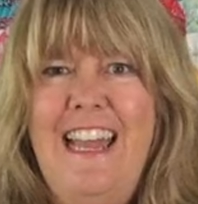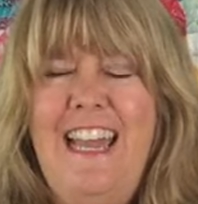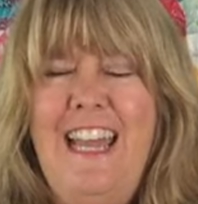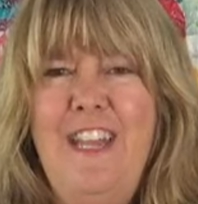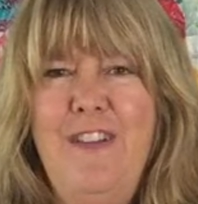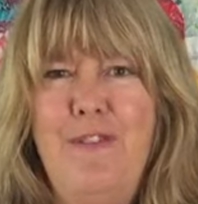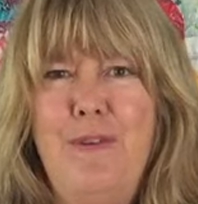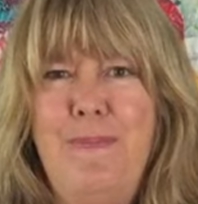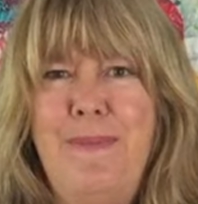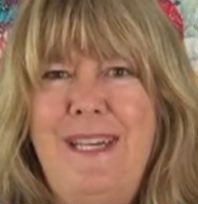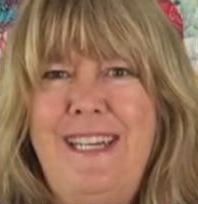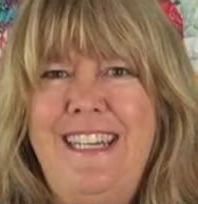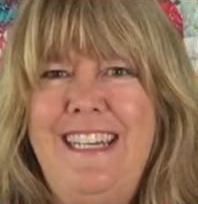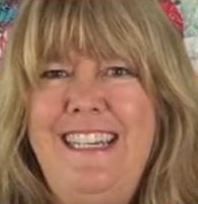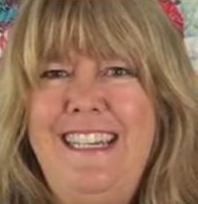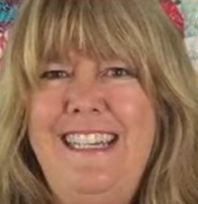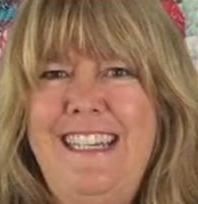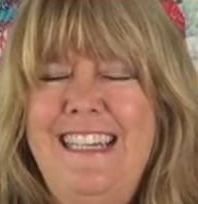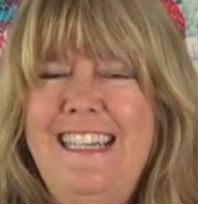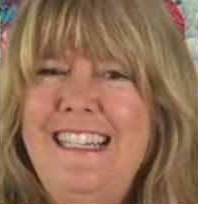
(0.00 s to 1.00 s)
Hey
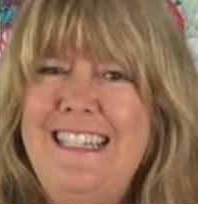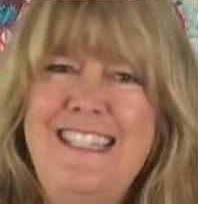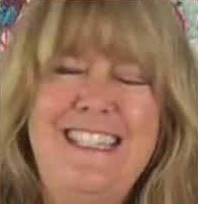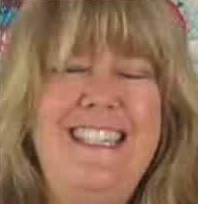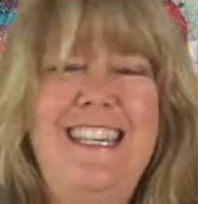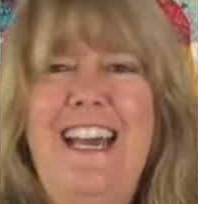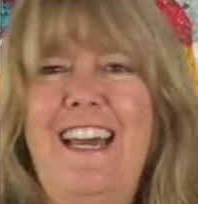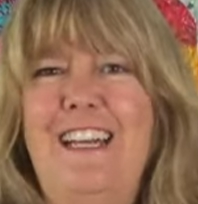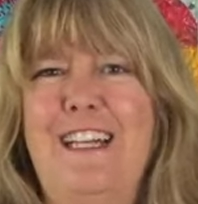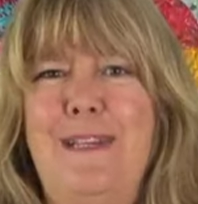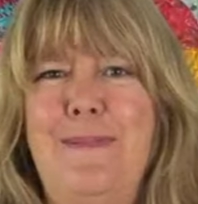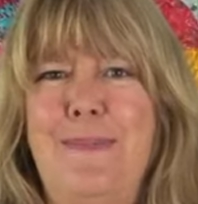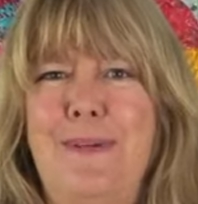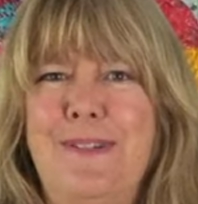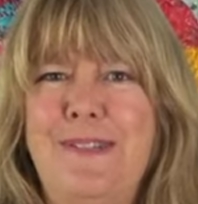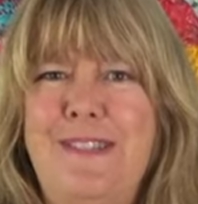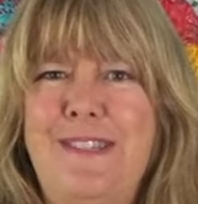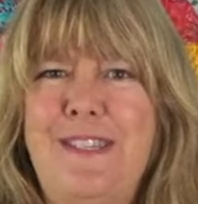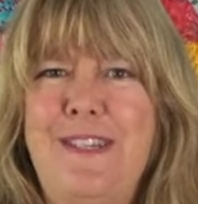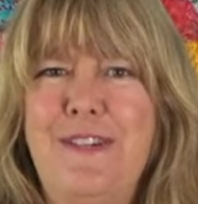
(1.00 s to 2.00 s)
everybody, it's Natalie
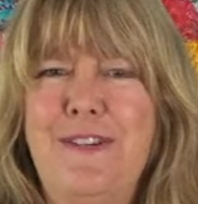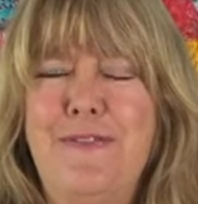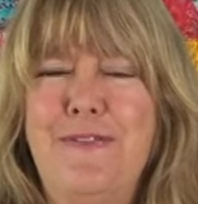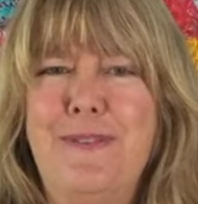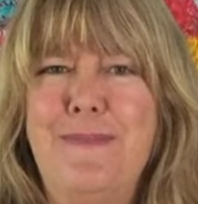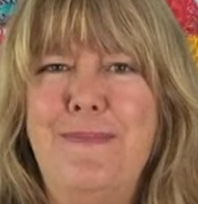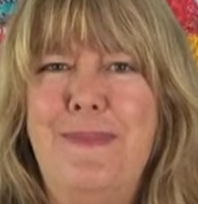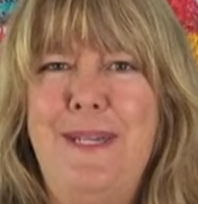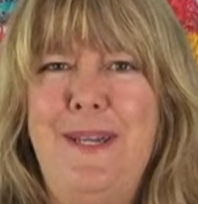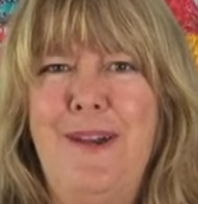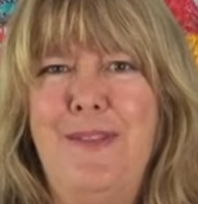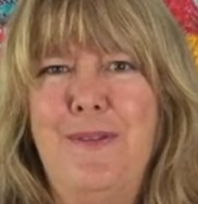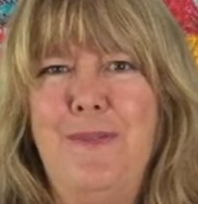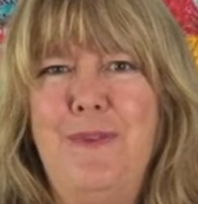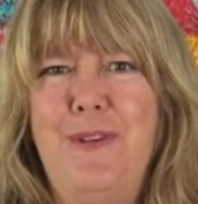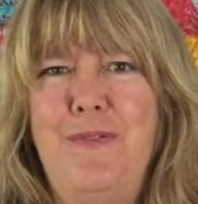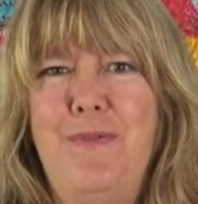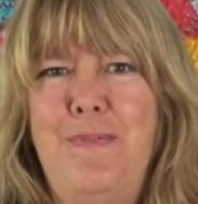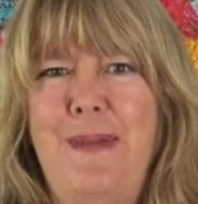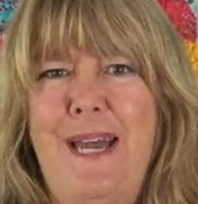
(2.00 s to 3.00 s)
Barnes here from Beyond the
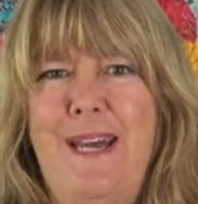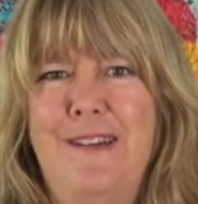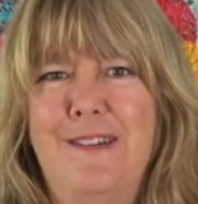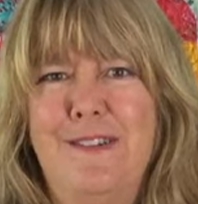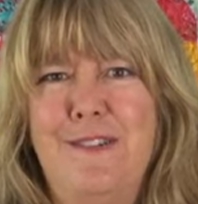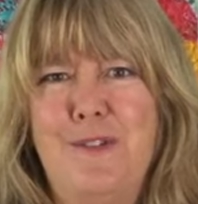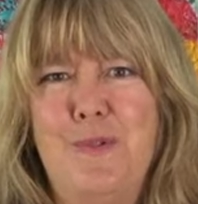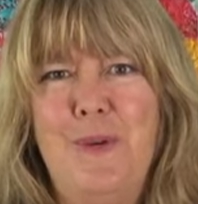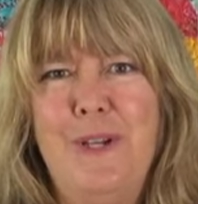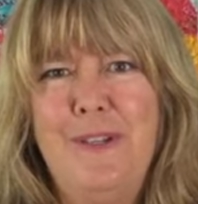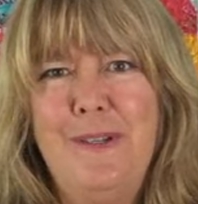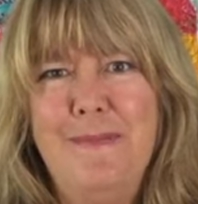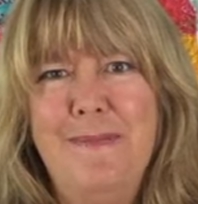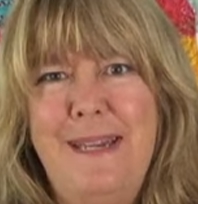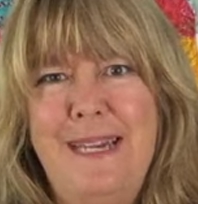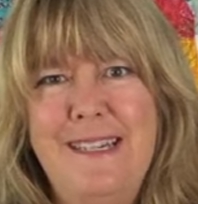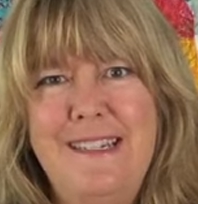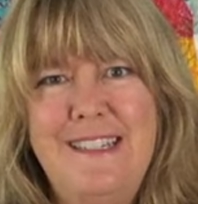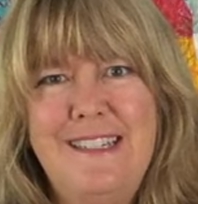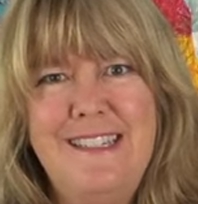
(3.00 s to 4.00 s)
Reef Patterns. Welcome
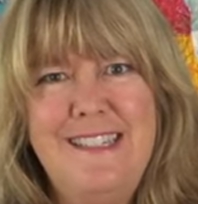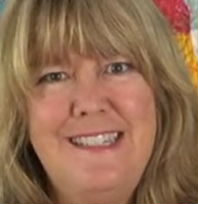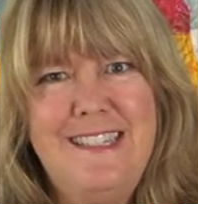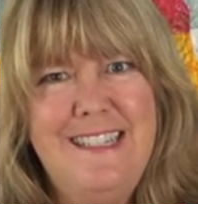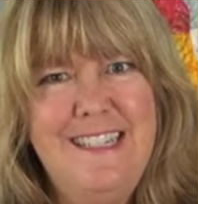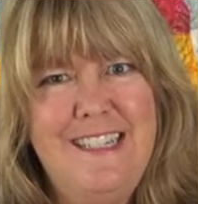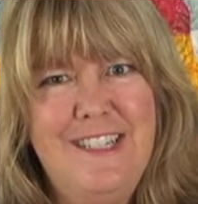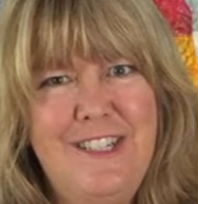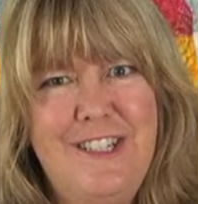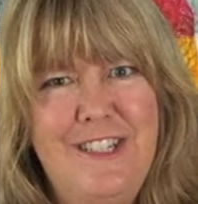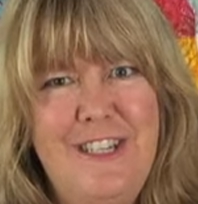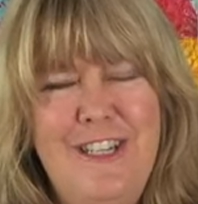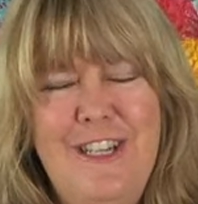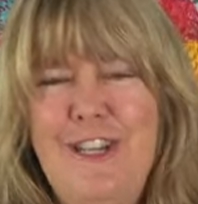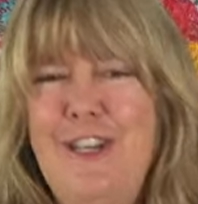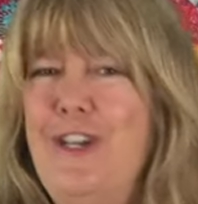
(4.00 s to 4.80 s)
back to Stitch.